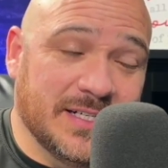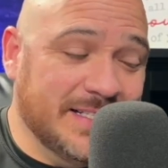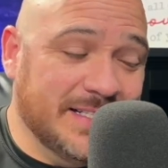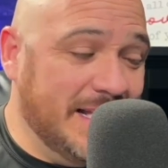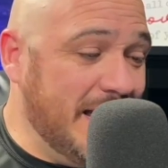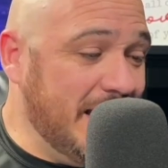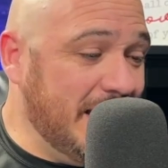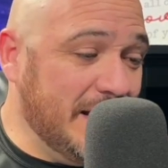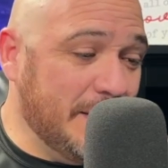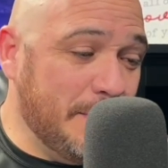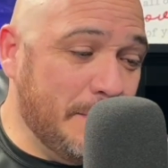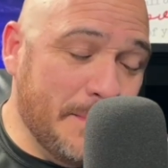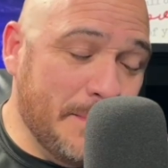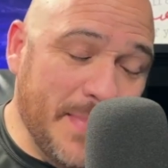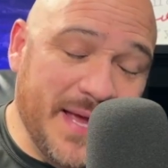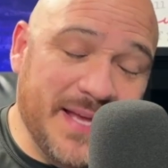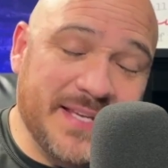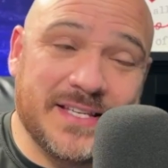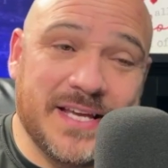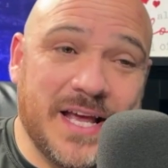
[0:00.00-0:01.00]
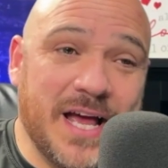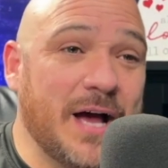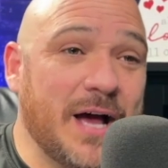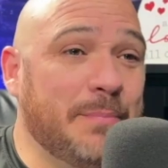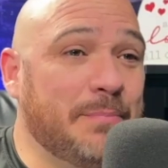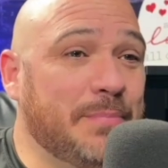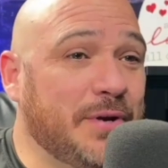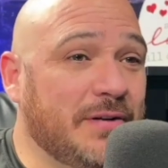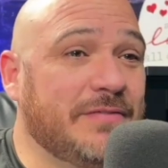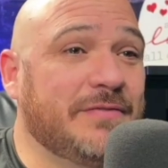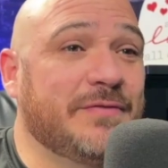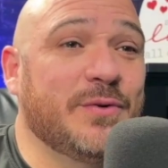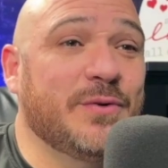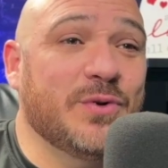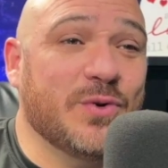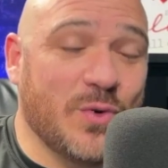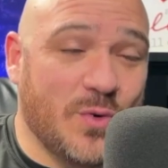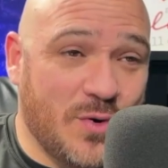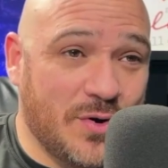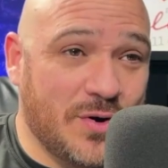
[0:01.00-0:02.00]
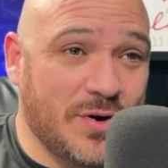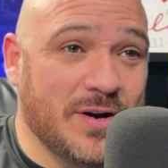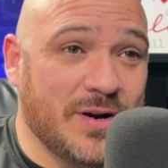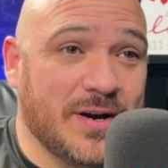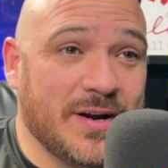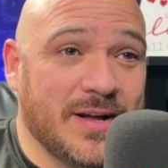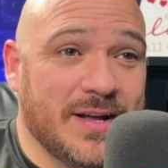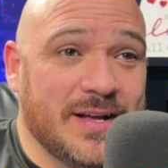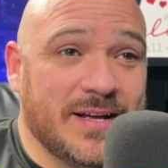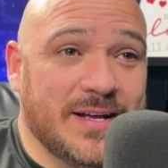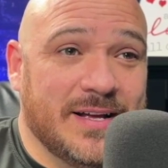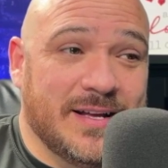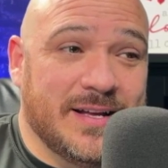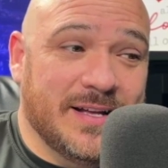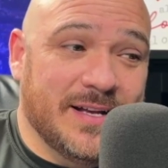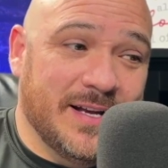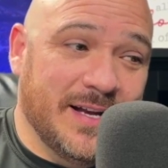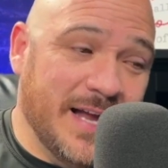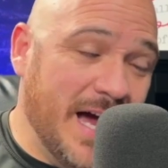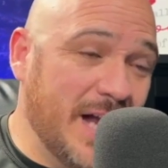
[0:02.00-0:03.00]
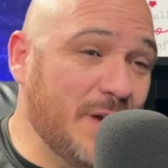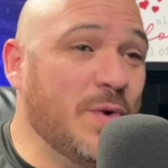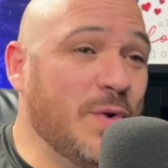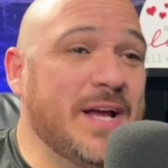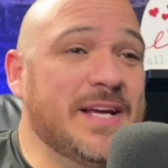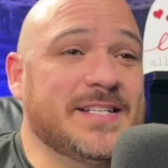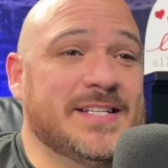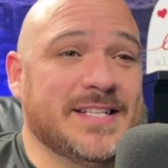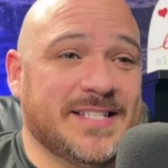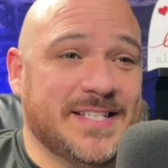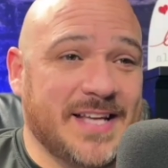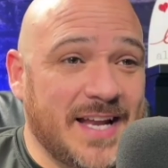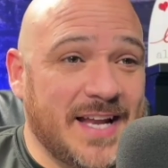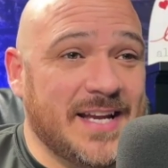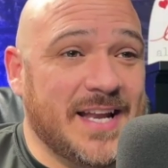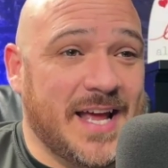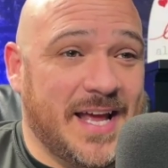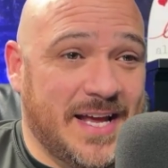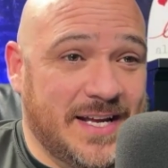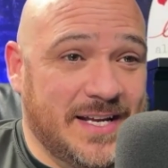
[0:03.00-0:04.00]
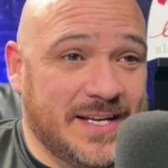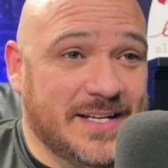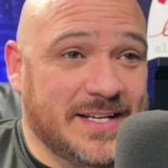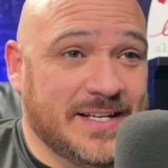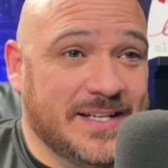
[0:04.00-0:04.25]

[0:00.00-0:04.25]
they can mess up your food order 9 ways to Sunday,